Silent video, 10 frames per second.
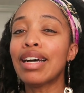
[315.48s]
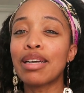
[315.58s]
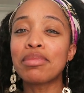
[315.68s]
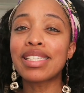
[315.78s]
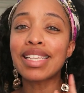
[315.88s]

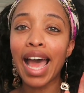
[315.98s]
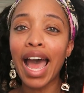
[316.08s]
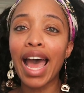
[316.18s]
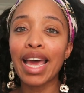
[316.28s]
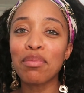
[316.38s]
I'm
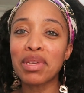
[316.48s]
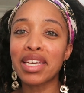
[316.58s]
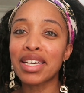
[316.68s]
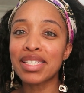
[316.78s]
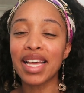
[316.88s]
sad
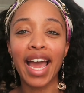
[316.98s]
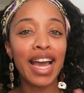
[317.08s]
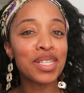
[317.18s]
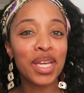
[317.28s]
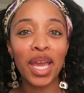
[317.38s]
because I
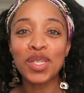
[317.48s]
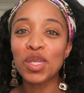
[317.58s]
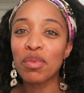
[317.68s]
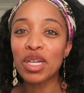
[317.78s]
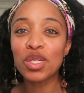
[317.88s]
had to
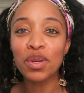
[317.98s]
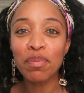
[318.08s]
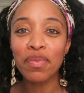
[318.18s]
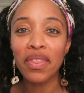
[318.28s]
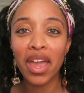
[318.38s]
cancel my
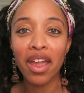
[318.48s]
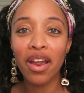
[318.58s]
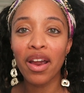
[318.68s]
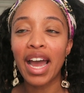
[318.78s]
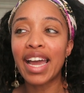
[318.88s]
trip
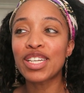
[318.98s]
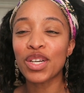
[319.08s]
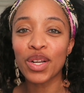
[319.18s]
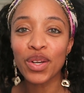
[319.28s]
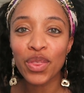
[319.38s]
there. I
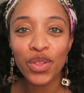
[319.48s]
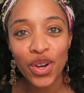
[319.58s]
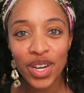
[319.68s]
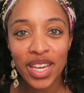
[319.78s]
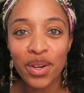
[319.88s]
turned
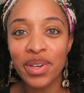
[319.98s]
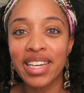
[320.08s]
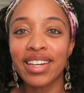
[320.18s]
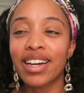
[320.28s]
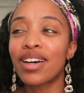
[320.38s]
30 a
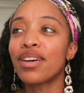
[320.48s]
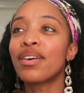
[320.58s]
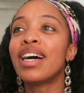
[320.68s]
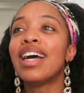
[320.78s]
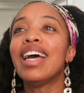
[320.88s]
week
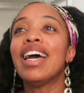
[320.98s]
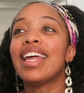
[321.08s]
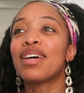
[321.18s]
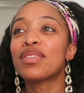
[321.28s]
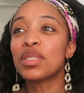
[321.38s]
ago
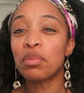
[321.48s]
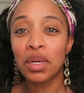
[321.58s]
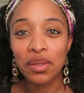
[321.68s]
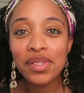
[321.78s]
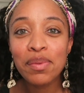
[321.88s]
and I was
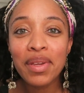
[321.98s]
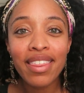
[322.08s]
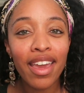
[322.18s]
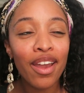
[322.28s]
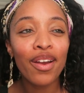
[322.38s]
supposed to be
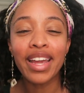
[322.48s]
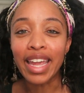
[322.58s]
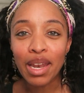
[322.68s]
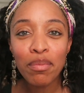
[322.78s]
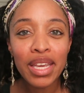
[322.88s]
there
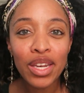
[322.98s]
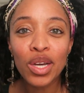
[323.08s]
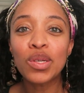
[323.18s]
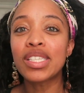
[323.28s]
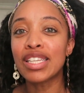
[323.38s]
in
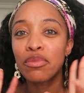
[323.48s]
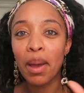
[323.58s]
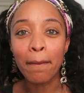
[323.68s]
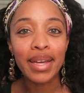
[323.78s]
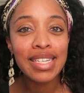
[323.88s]
Mykonos living
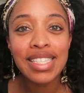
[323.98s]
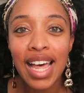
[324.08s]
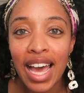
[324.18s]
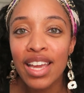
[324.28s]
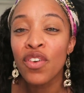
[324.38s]
my best
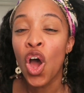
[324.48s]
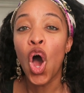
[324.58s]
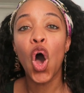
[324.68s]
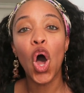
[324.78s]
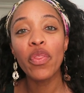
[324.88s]
life
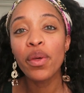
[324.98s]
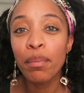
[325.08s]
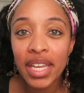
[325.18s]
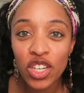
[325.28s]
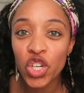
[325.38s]
on the
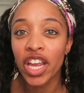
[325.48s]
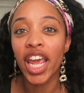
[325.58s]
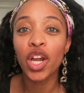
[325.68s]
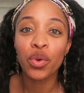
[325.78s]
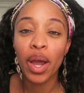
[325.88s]
beach in
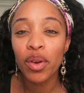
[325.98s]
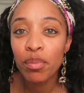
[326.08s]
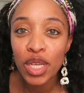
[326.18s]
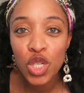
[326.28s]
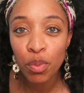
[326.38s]
a
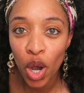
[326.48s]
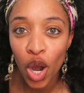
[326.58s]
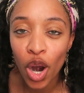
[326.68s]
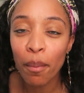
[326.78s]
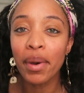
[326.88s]
crowded beach
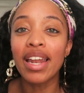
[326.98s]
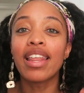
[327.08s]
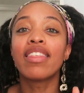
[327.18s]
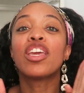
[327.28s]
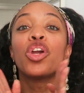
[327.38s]
bar,
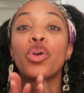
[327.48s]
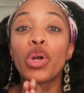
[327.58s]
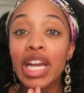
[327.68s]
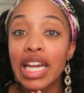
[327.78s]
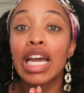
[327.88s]
but the
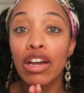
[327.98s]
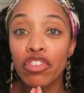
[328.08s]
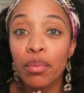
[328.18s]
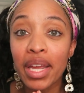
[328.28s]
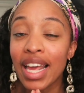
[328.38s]
Greek
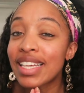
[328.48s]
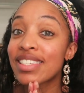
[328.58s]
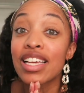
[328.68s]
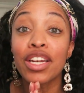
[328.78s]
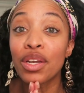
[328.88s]
government
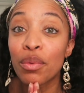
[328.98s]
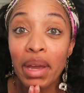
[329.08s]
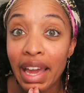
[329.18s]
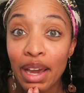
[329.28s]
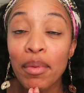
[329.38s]
has said no
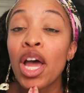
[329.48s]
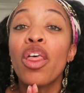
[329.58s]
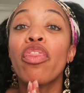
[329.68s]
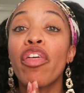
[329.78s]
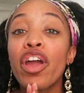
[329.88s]
ma'am.
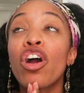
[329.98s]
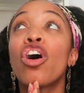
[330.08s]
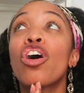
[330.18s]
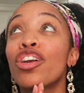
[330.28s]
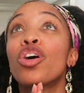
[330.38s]
There
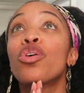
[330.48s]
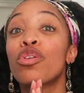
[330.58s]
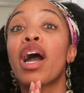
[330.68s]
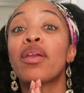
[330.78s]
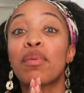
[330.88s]
are no
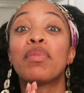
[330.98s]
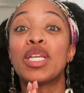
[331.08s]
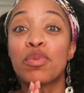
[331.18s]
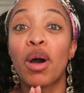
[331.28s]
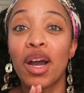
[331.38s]
crowded
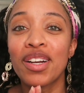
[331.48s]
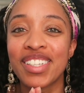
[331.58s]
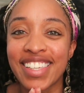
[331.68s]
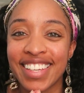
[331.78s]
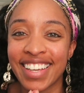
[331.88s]
beach
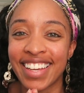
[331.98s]
bars.